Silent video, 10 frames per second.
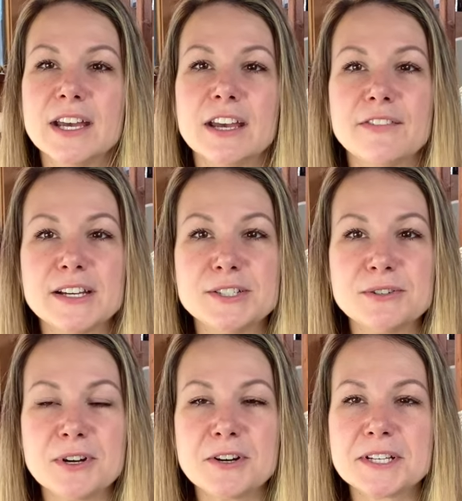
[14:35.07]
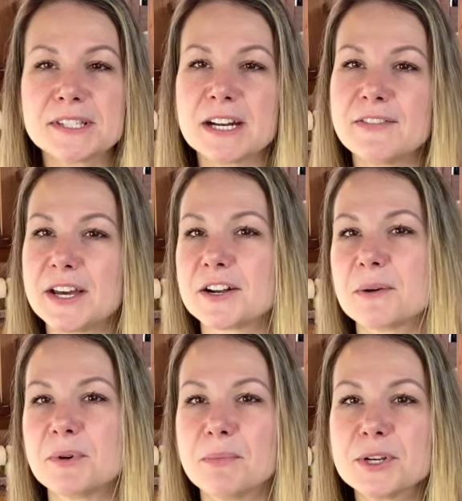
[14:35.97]
If I do notice that I've had a
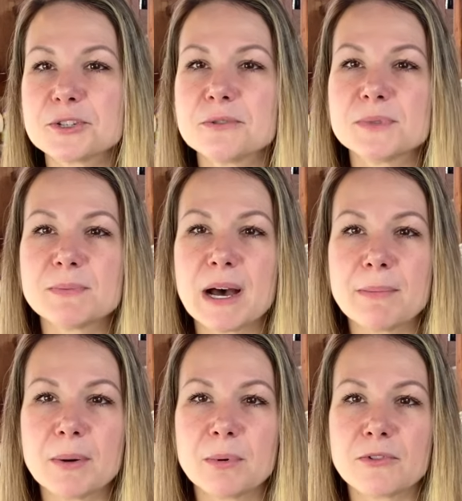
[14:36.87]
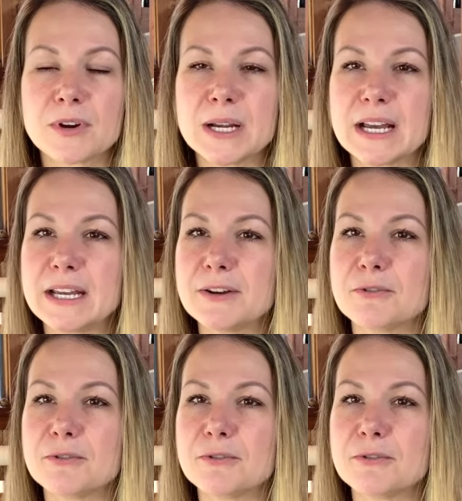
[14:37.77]
couple mushrooms pop up overnight,